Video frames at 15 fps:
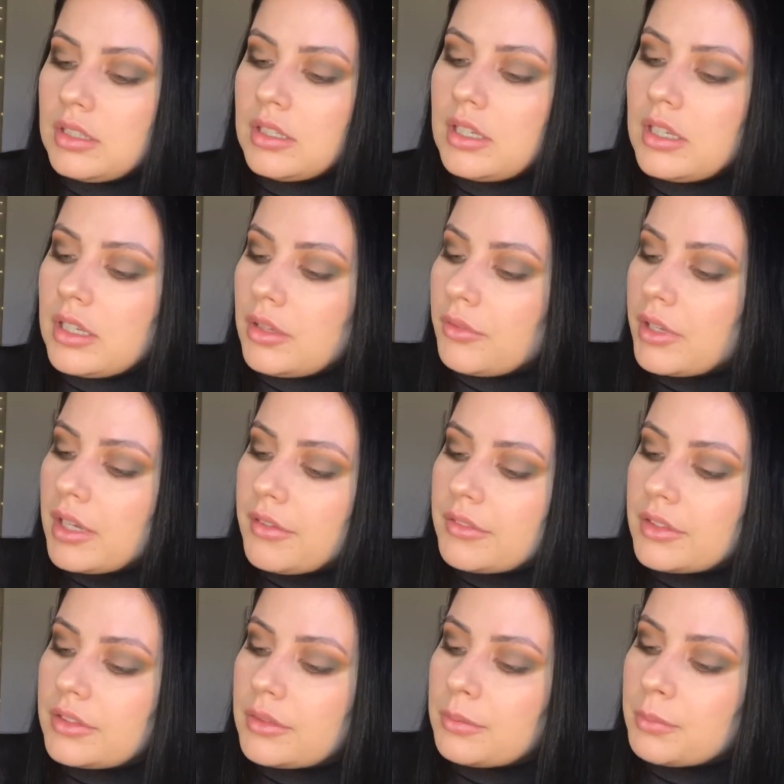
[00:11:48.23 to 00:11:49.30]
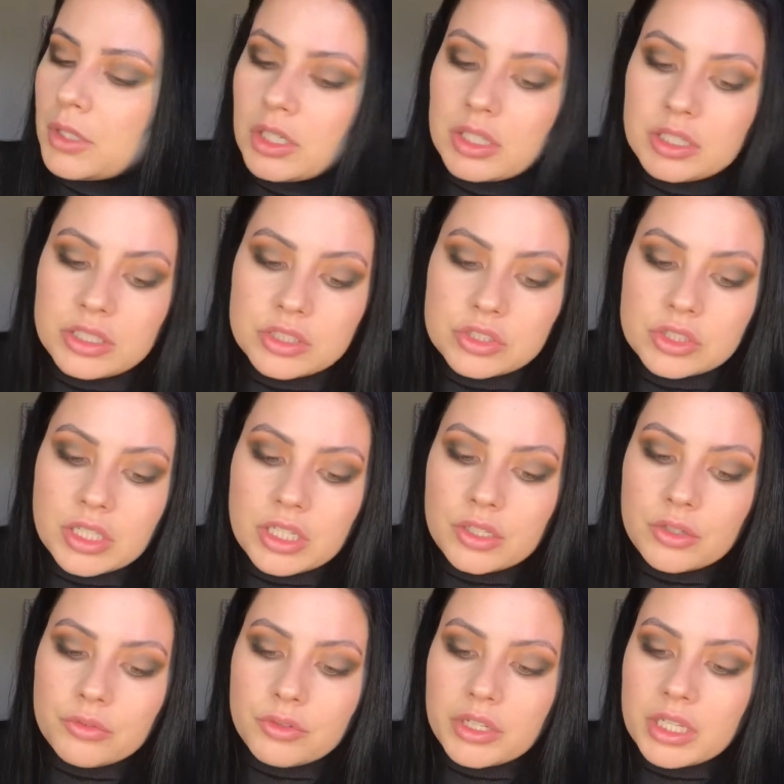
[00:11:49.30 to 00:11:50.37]
And then we have this sparkly shade
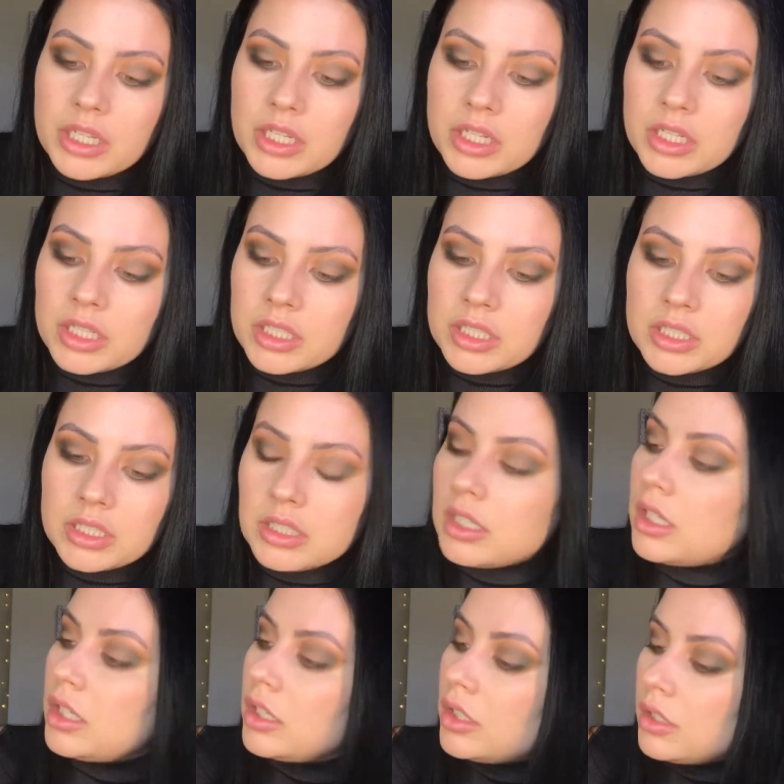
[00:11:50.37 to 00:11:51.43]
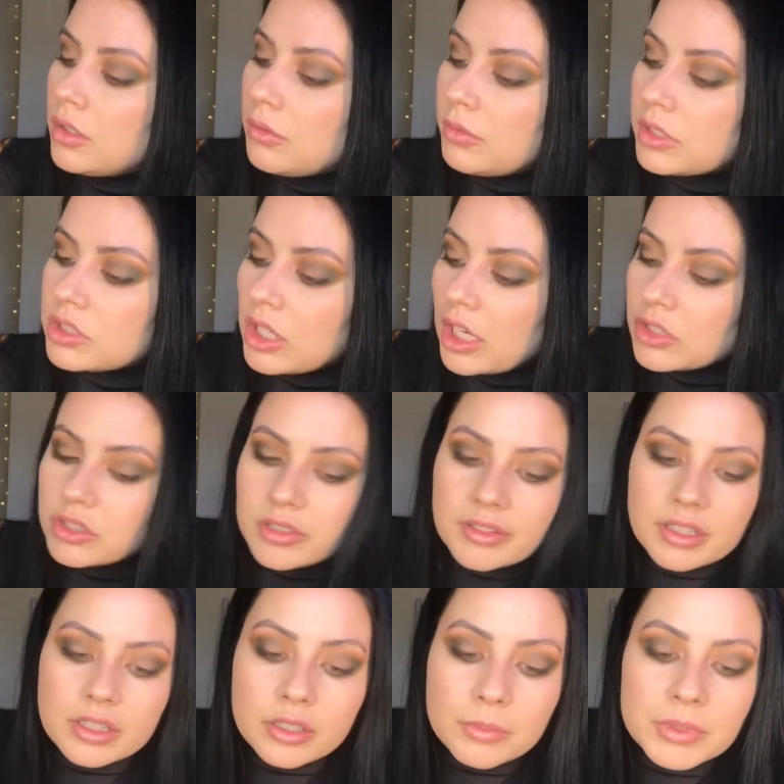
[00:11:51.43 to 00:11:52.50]
over here, which actually is a
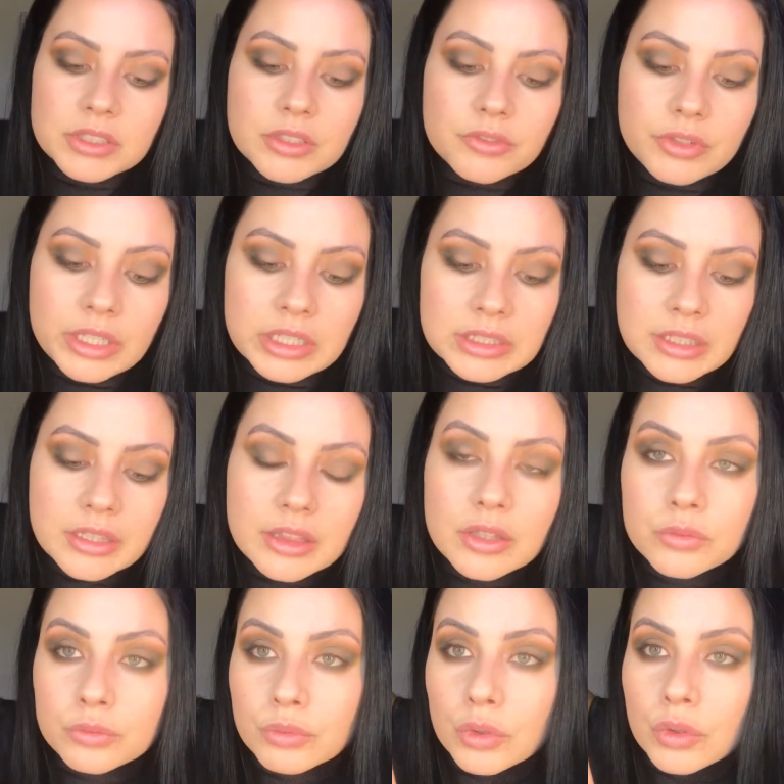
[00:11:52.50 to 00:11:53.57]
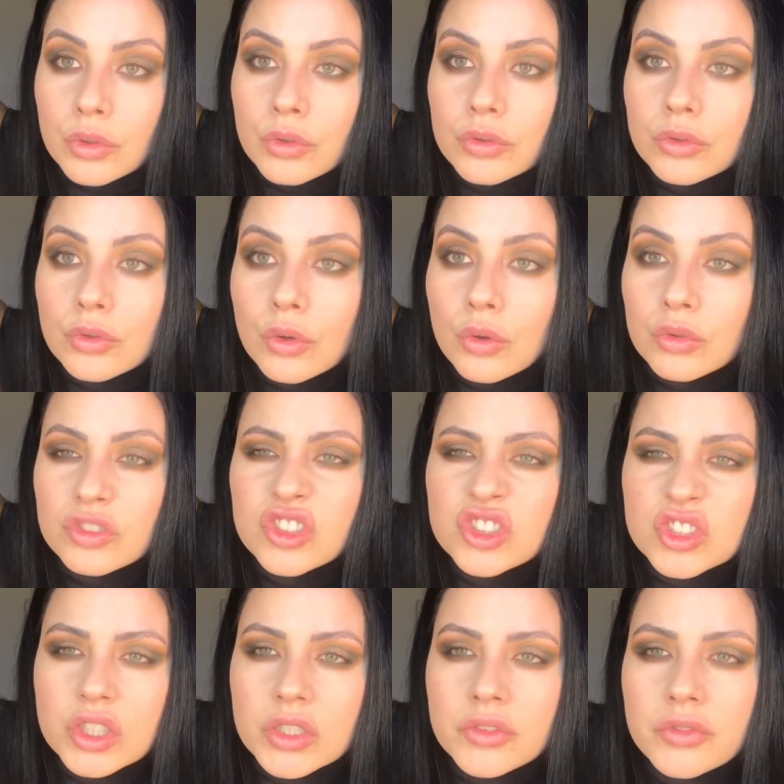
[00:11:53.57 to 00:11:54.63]
little bit different than the rose gold
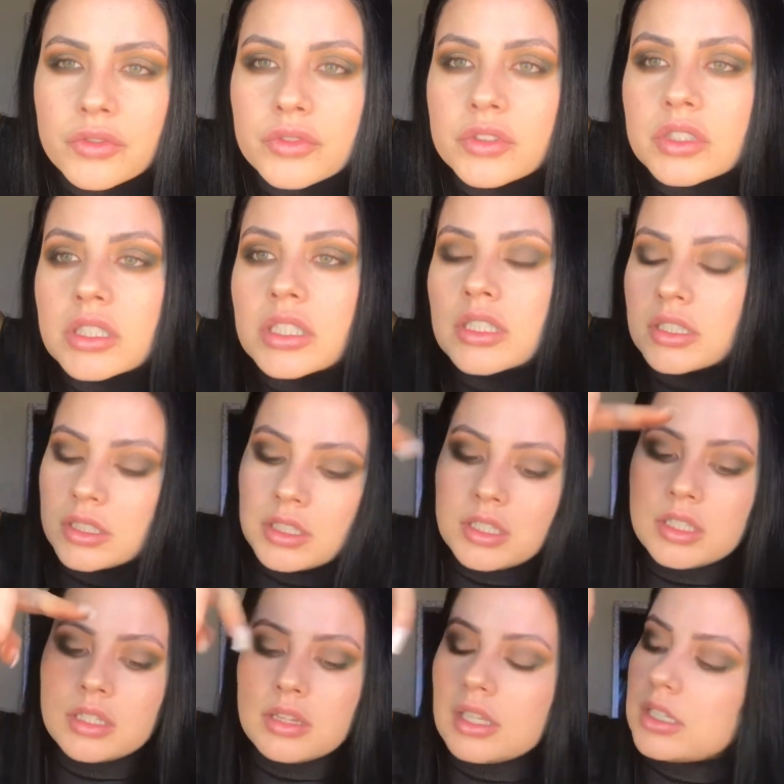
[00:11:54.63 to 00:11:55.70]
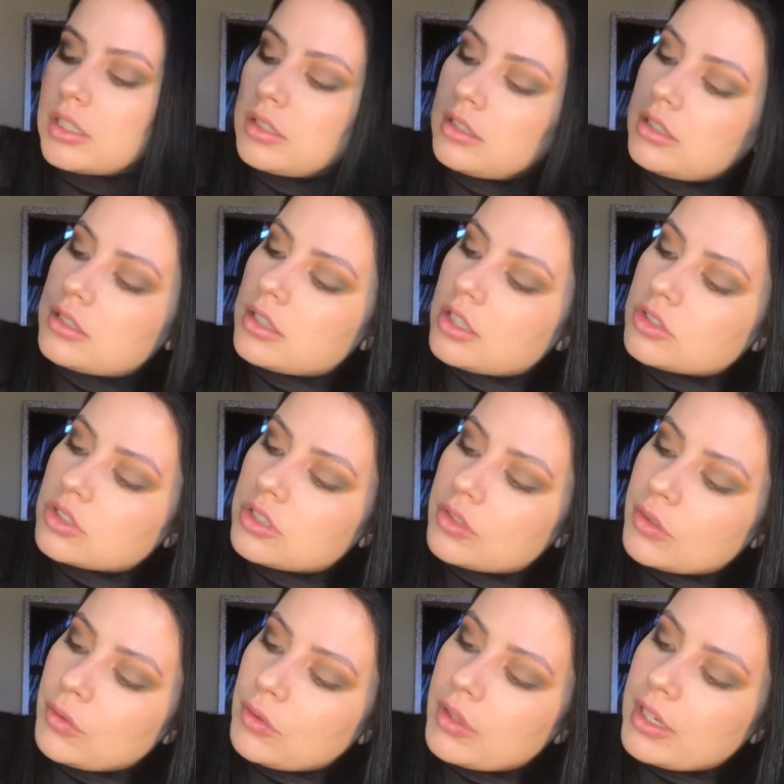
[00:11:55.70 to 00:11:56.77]
shift that Natasha
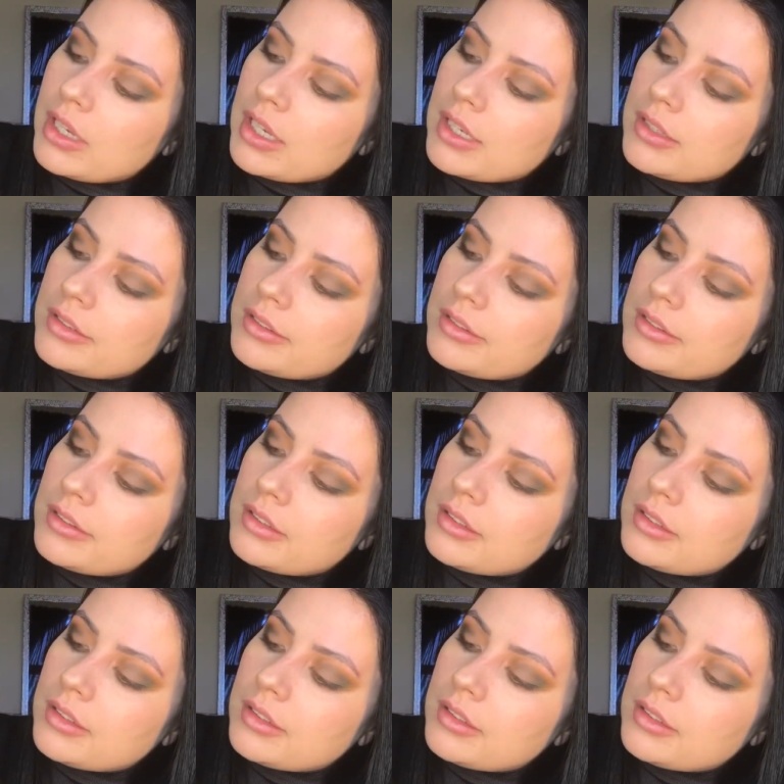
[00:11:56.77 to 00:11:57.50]
Denona has,